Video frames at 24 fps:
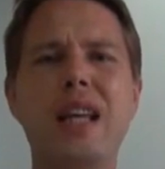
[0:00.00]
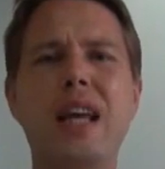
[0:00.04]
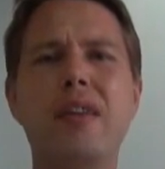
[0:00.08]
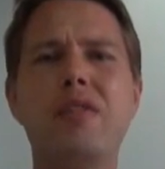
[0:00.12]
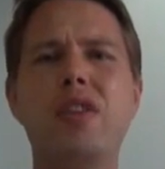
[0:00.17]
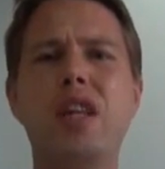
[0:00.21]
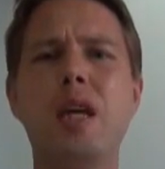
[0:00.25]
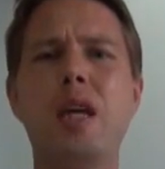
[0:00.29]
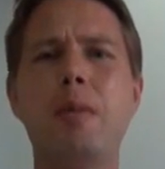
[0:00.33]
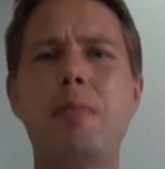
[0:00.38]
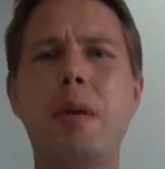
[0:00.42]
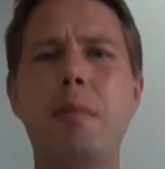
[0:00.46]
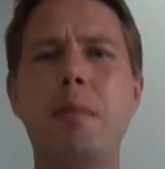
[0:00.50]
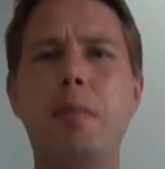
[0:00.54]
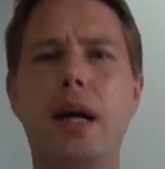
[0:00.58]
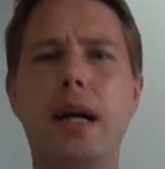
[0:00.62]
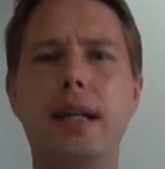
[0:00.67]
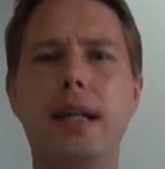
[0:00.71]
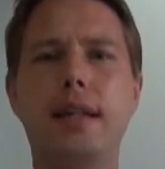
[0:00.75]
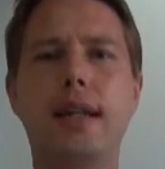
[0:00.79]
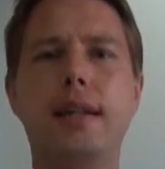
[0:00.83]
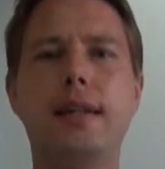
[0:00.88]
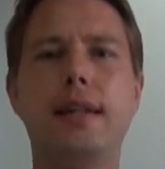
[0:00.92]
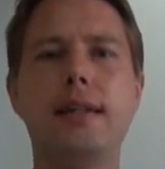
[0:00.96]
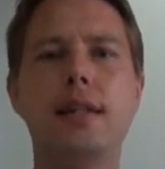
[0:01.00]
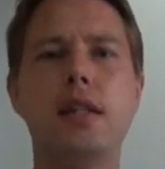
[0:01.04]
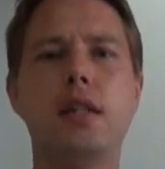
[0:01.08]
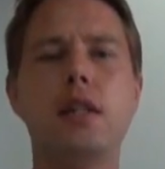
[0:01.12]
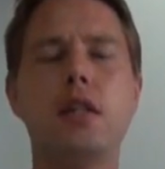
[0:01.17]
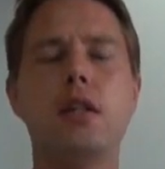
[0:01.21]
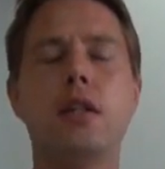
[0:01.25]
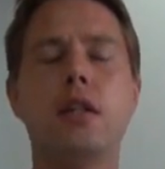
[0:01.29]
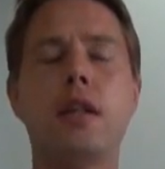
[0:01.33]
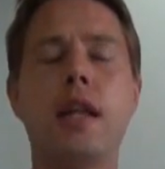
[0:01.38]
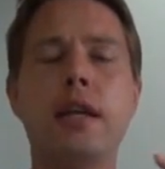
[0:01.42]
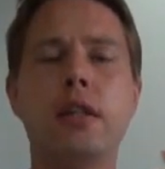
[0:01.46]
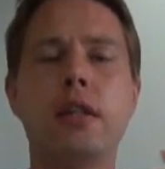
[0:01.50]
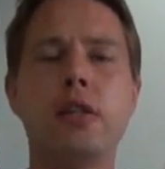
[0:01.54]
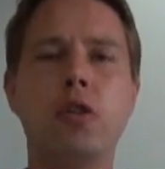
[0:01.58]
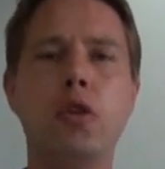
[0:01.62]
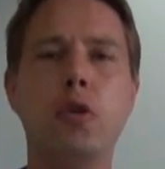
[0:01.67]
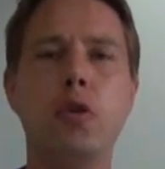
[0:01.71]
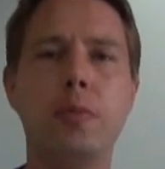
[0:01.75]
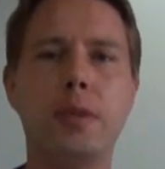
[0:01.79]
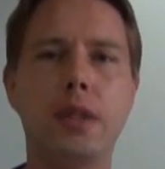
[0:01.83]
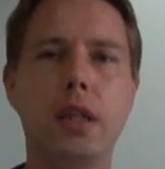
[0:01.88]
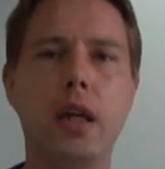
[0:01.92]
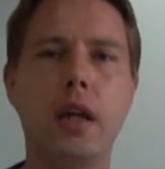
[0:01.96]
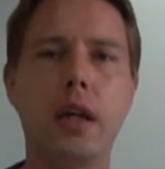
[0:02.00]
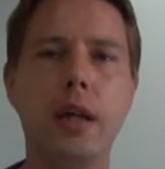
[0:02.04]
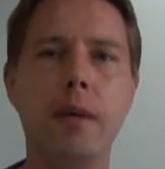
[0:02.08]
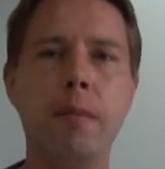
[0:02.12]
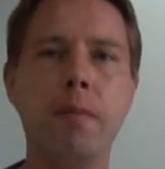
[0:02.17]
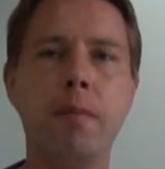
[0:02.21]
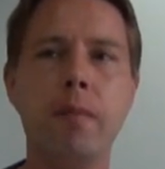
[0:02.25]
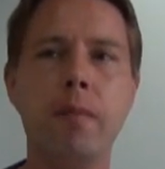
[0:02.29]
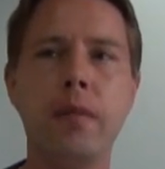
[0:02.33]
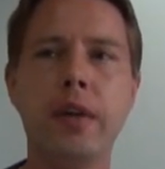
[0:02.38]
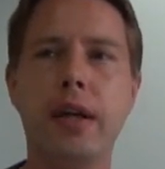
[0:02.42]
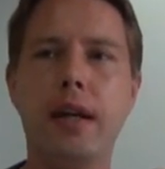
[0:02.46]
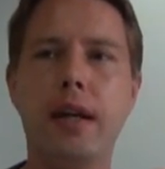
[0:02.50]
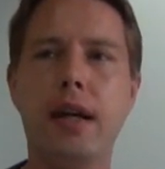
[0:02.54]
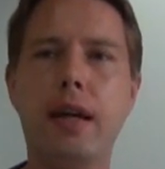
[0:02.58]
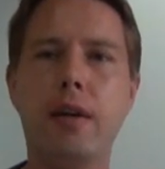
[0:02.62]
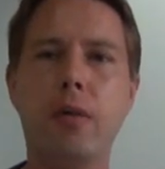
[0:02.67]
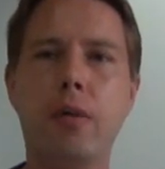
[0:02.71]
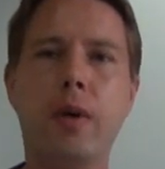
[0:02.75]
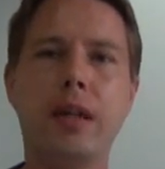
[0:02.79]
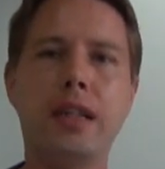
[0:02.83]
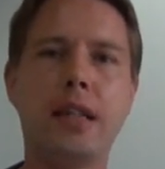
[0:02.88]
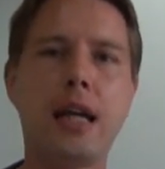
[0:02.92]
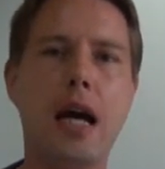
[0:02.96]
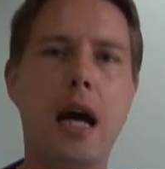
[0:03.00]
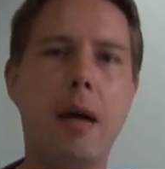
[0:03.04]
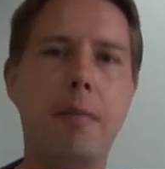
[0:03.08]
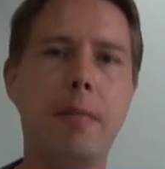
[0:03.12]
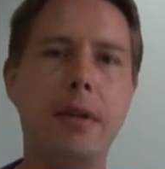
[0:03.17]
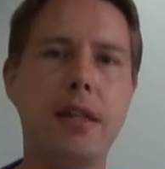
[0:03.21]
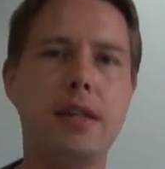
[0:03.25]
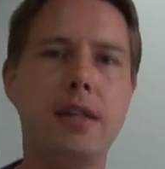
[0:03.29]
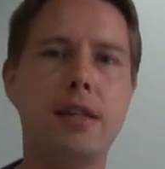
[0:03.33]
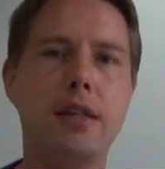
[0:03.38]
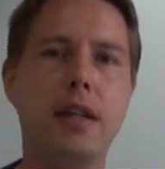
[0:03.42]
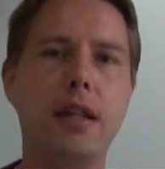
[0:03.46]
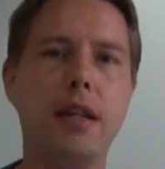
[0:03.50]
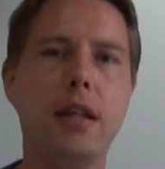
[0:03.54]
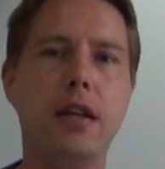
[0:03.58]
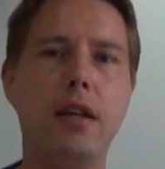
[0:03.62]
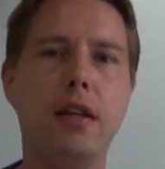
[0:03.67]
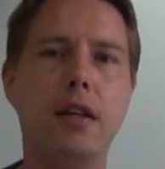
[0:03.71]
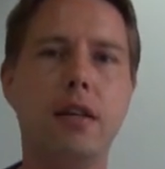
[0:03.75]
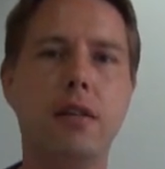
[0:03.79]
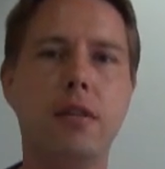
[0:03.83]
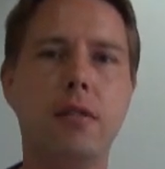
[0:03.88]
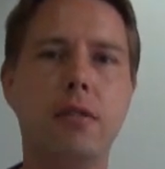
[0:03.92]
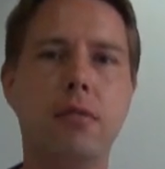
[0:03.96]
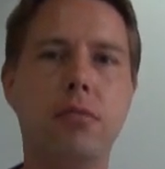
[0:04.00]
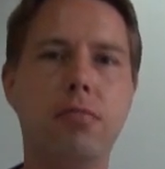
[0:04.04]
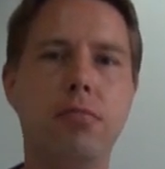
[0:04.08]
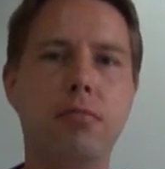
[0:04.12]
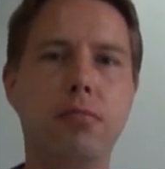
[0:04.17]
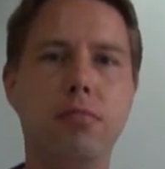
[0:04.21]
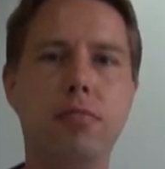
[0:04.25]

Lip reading: we have to keep in mind that this is a test tube study, and what happens in a